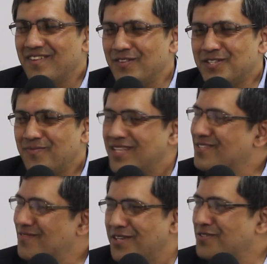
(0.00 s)
Which
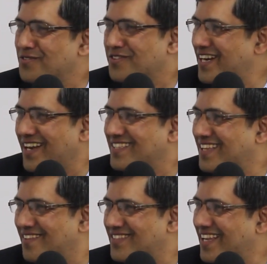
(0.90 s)
means we need to train
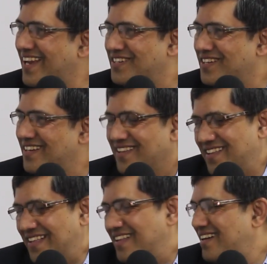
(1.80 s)
ourselves again
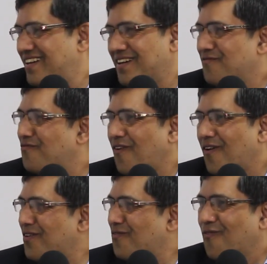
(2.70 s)

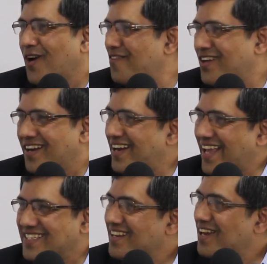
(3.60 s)
for whatever
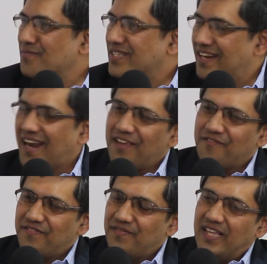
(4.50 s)
next comes in
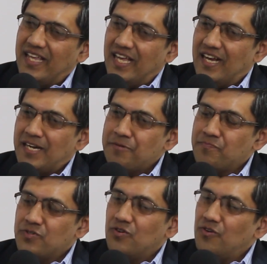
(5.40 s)
life.
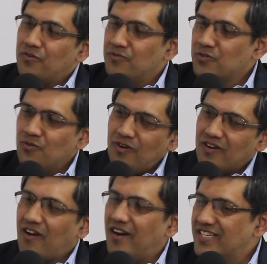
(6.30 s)
So school or
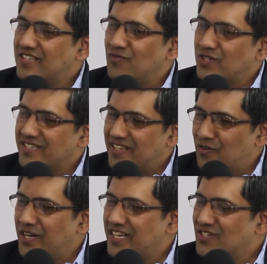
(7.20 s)
college was
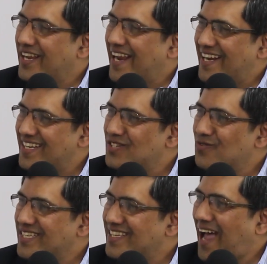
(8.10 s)
only to get
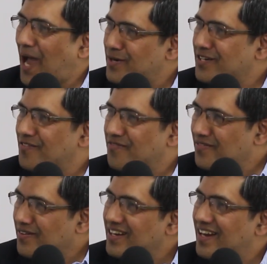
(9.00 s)
into us a habit of
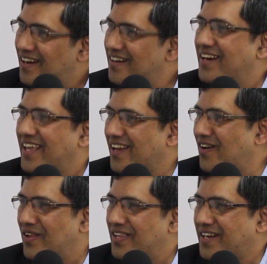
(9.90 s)
learning
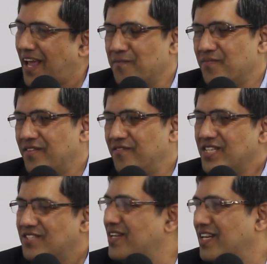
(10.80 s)
all the time,
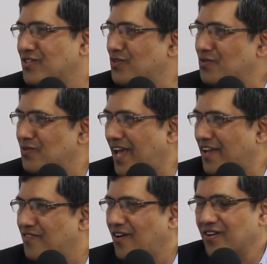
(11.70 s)
which we need to do
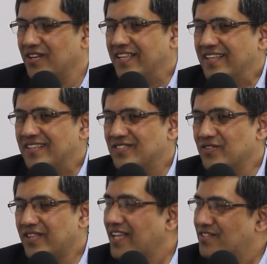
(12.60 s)
lifelong.
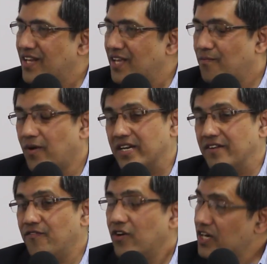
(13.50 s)
So that's very
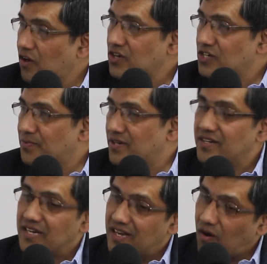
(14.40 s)
important. For an
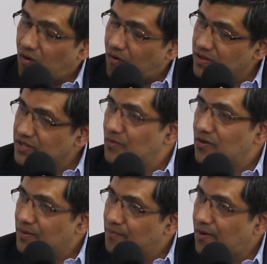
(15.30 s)
entrepreneur, all the
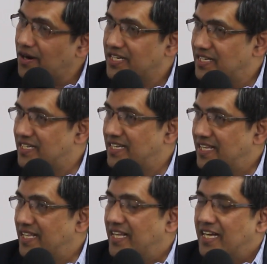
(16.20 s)
more important.
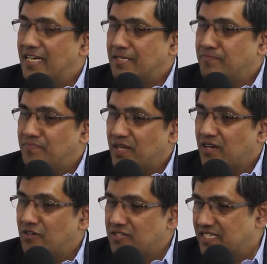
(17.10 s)

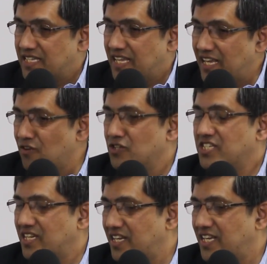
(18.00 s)
Because he or
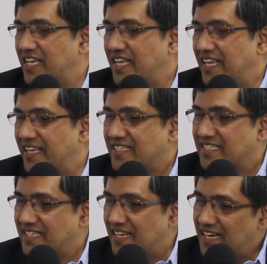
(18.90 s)
she
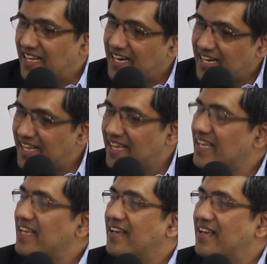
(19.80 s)
is
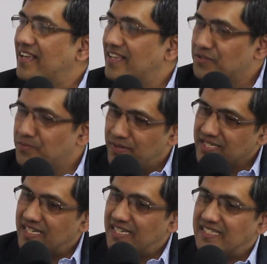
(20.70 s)
leading his
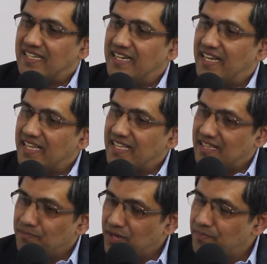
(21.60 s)
business, leading
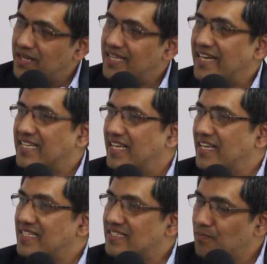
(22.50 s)
the people that
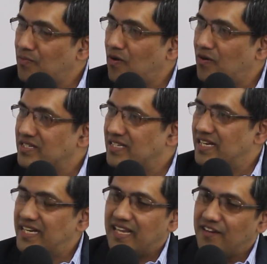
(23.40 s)
he supports,
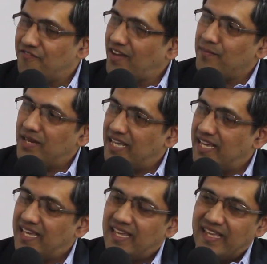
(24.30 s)
leading a family,